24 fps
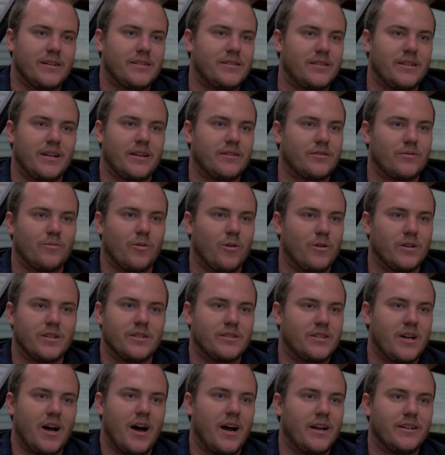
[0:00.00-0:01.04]
things were
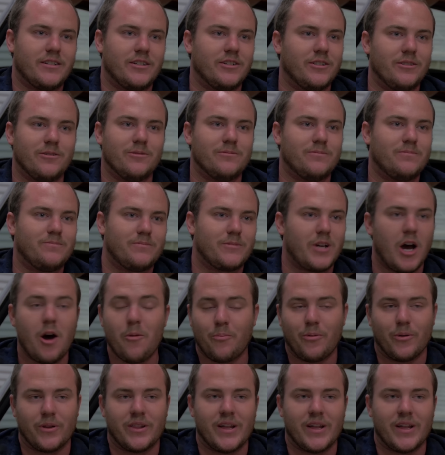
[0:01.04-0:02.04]
designed to cope with